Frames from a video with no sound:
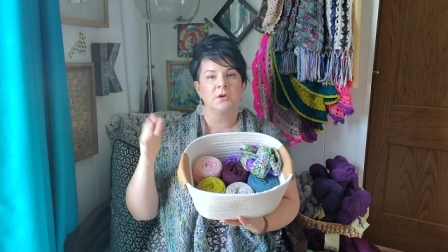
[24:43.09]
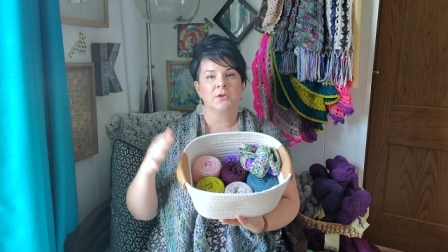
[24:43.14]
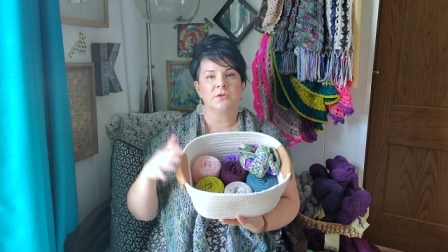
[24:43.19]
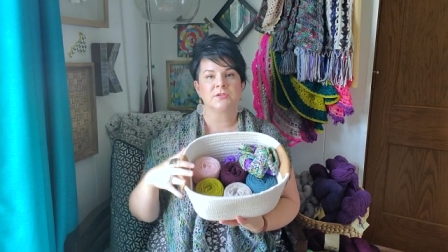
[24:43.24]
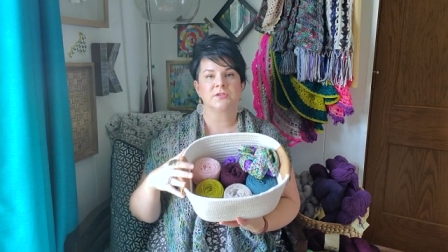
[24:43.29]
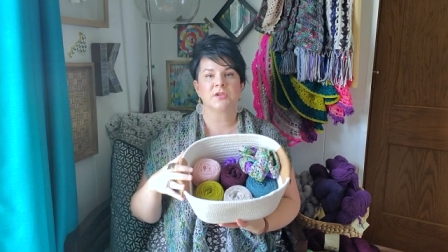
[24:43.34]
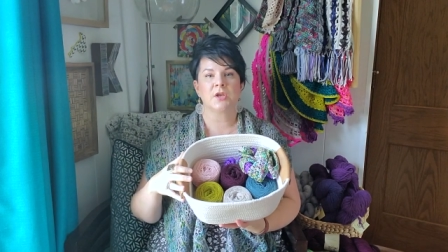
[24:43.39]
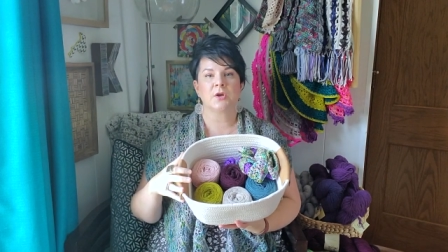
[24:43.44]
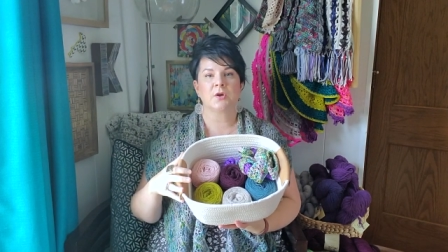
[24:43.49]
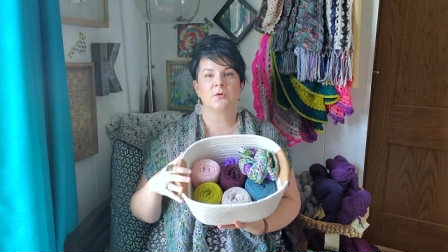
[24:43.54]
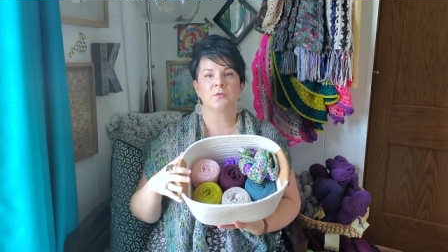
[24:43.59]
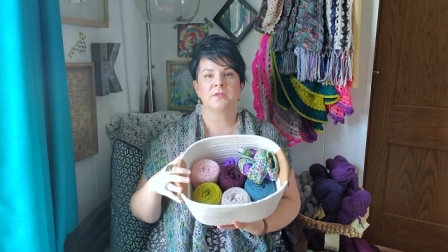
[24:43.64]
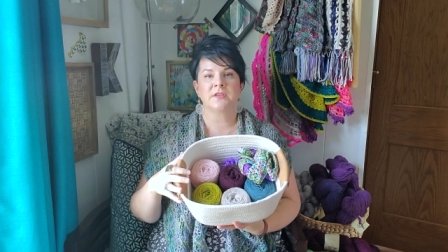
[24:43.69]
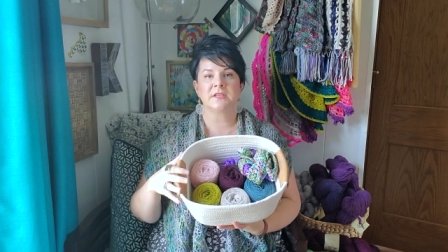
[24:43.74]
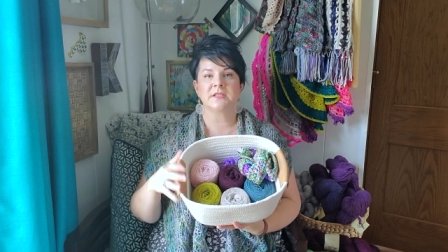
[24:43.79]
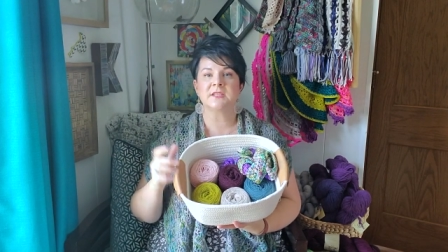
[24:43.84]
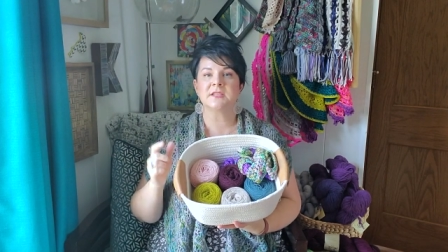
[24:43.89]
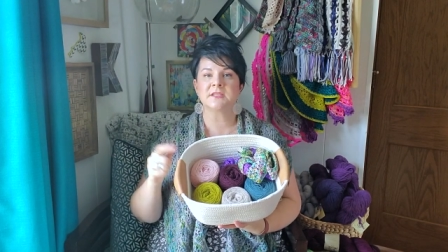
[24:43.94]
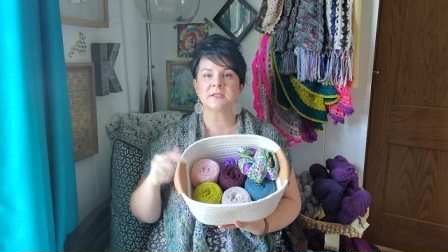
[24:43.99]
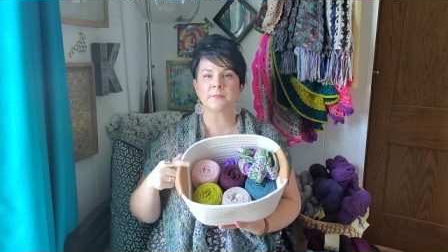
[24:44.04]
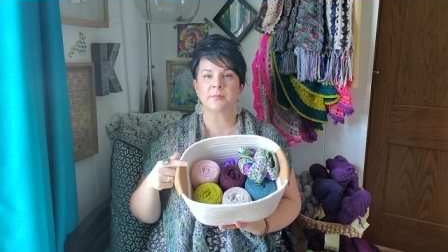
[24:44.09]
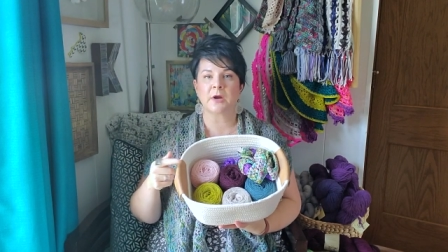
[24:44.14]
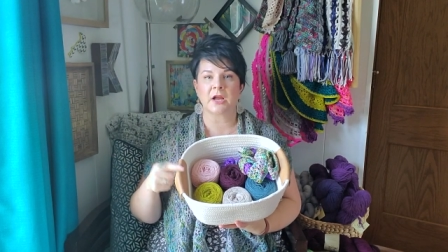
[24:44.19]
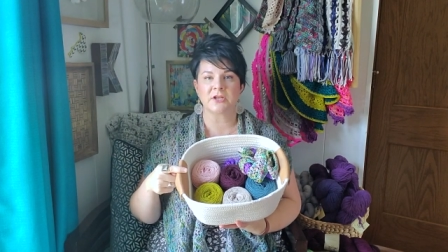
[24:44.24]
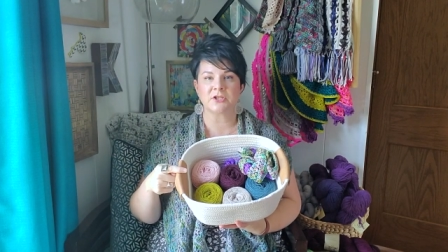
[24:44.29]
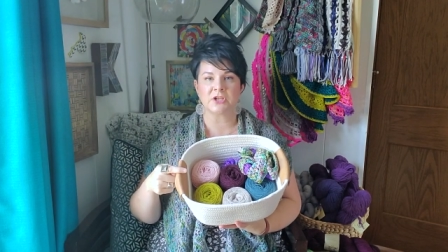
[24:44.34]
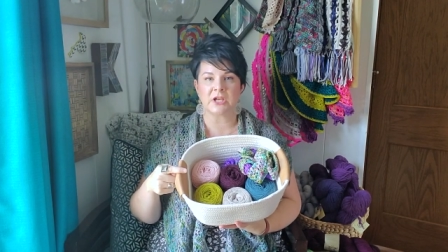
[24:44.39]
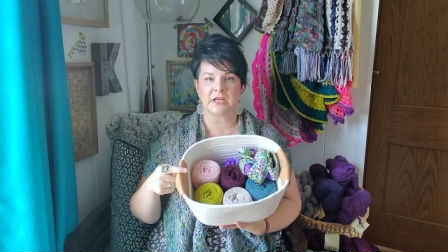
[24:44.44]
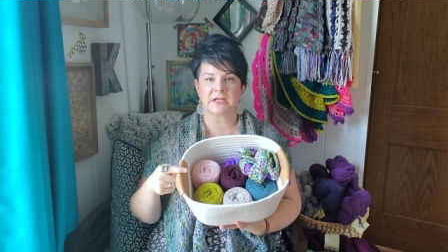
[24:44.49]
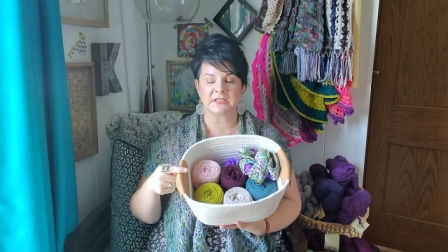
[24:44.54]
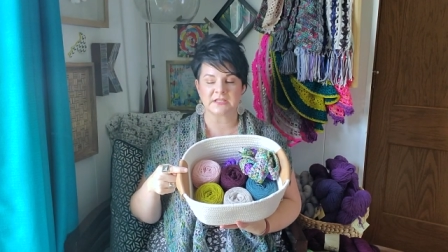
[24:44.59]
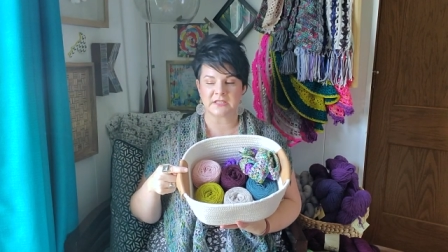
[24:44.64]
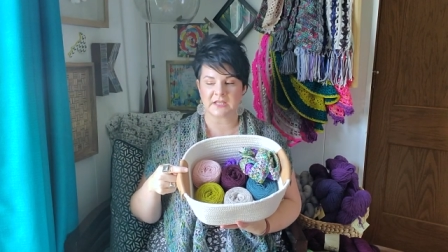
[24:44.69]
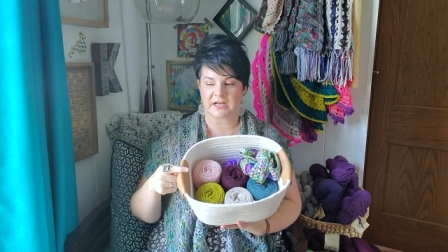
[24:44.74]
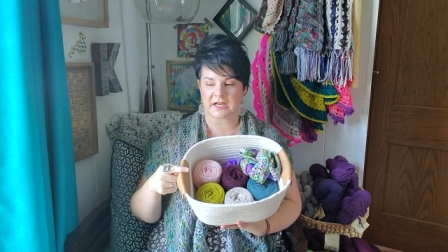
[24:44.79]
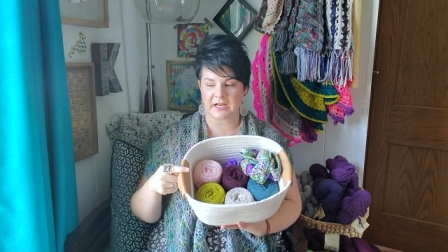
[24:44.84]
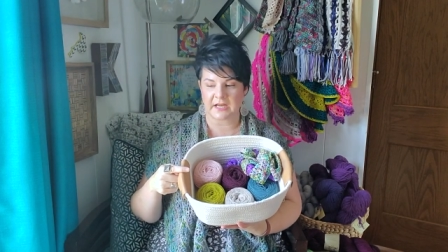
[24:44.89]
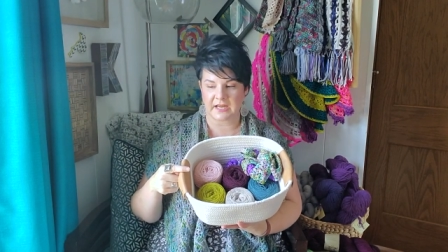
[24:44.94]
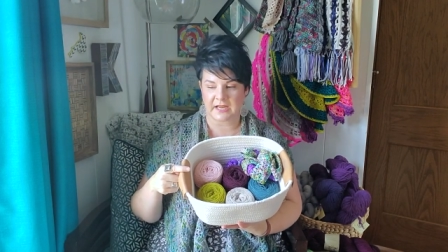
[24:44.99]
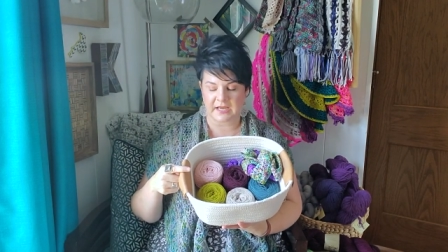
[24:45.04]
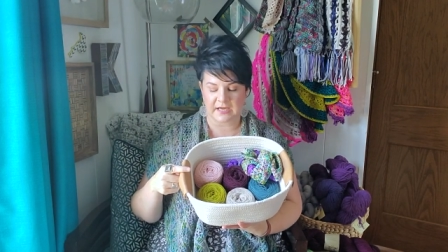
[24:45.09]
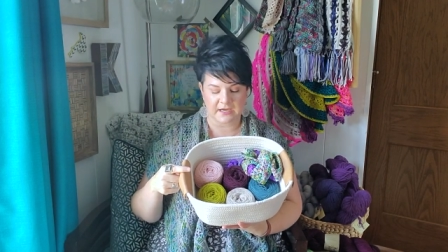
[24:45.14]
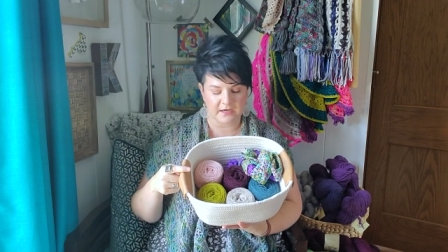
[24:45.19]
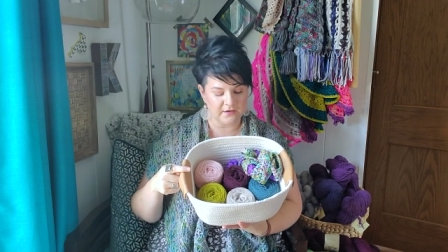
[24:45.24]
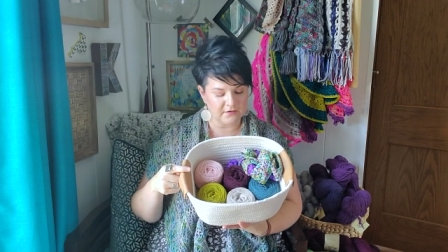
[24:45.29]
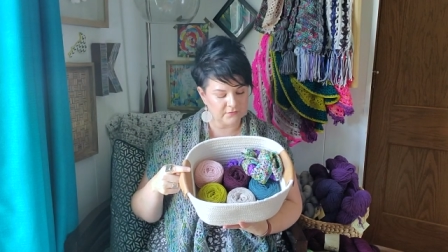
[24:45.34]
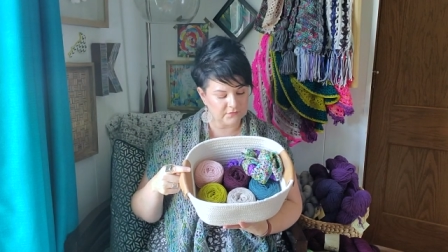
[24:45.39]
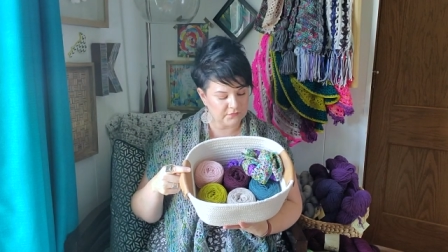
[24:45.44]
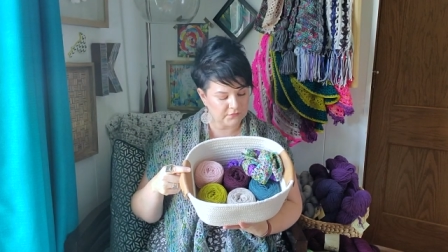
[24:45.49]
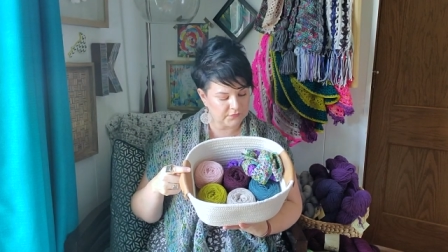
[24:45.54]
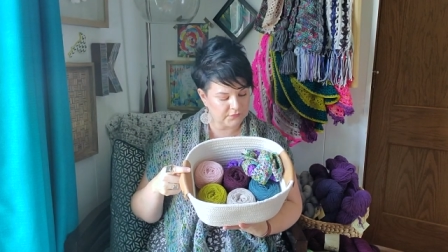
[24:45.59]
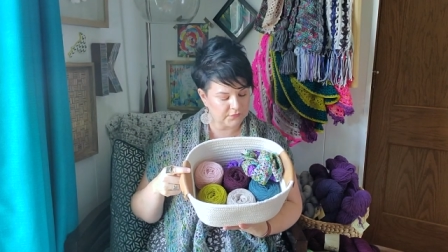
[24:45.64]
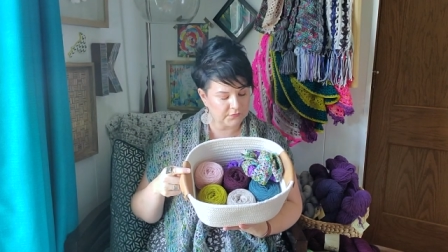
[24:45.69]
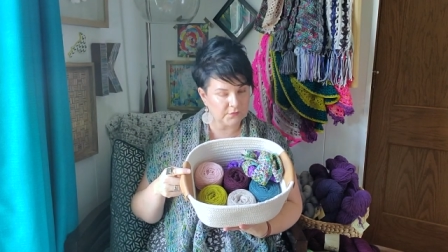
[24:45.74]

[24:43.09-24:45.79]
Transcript: So this is a project that I have